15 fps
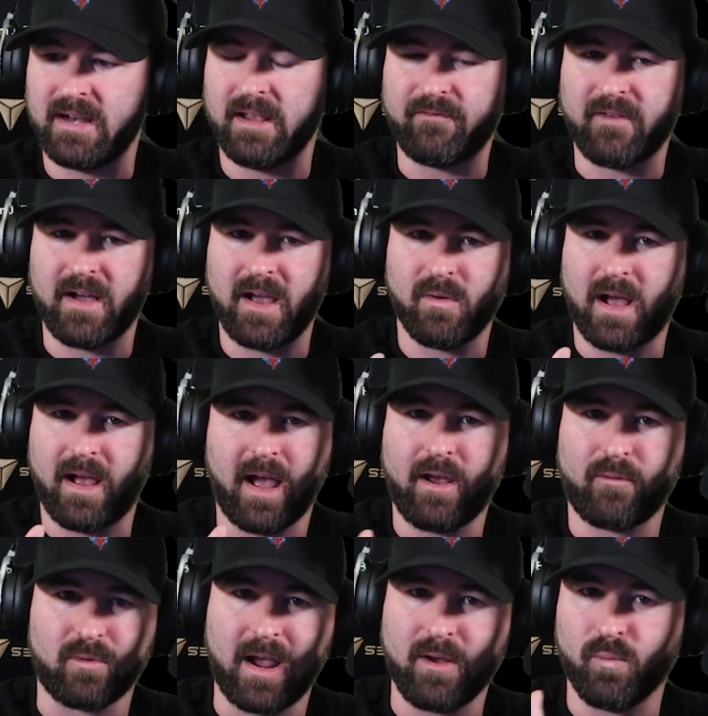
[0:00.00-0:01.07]
If I
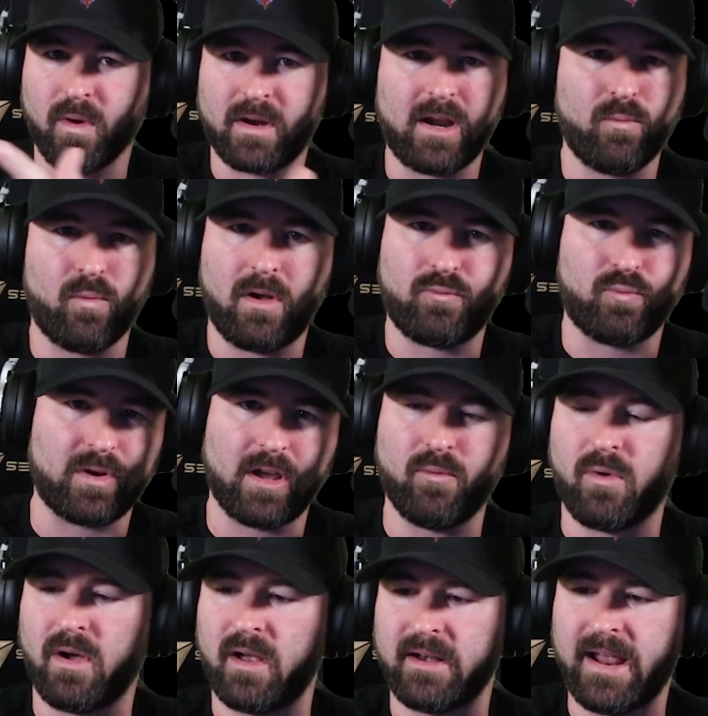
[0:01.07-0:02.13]
write what I want, when I
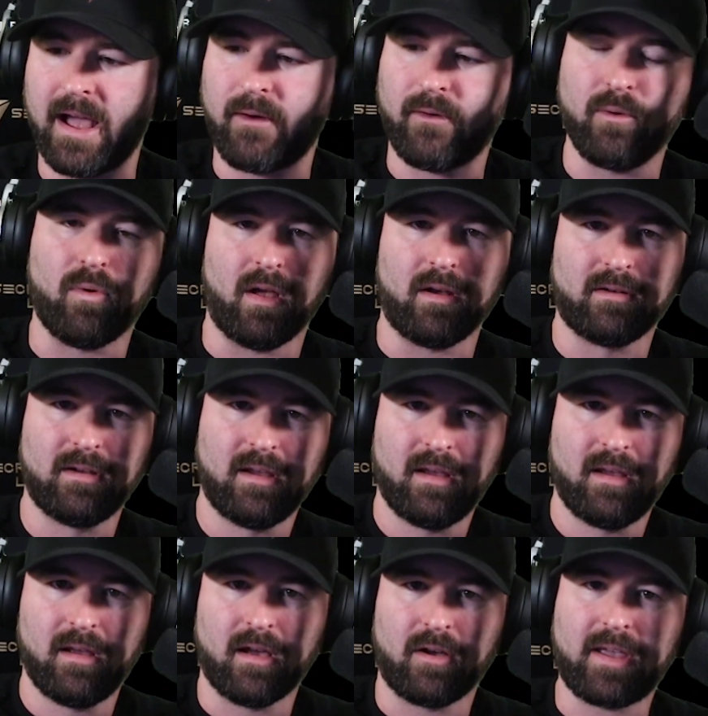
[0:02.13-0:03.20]
want, and how I want,
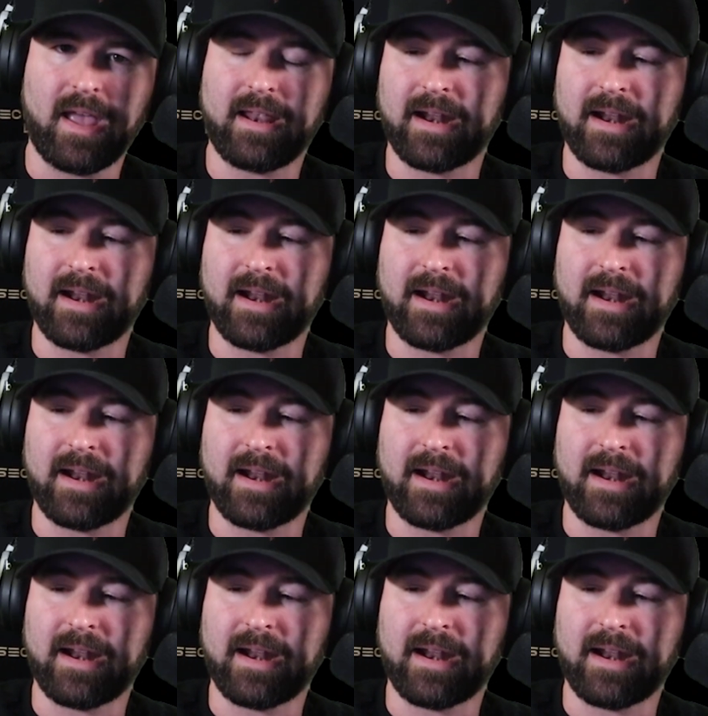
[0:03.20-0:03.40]
okay?